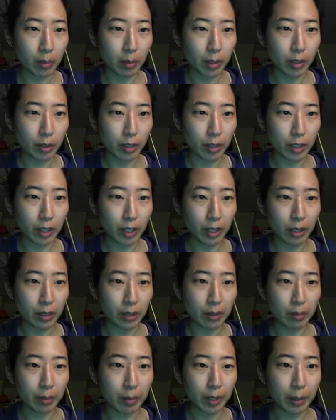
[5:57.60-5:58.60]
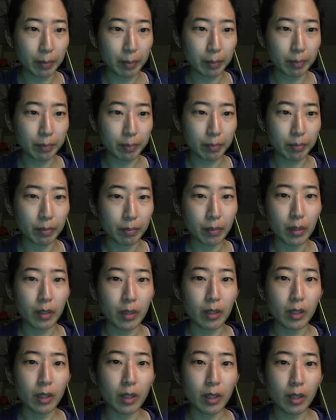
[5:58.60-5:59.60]
as you can see here. Yeah,
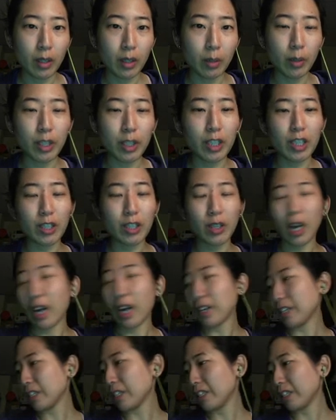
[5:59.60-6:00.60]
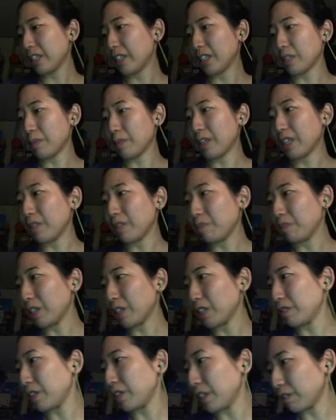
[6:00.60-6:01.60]
which honestly doesn't make
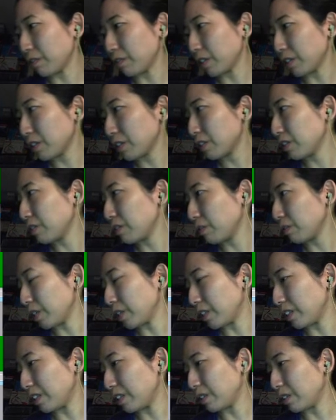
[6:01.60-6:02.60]
much of a difference with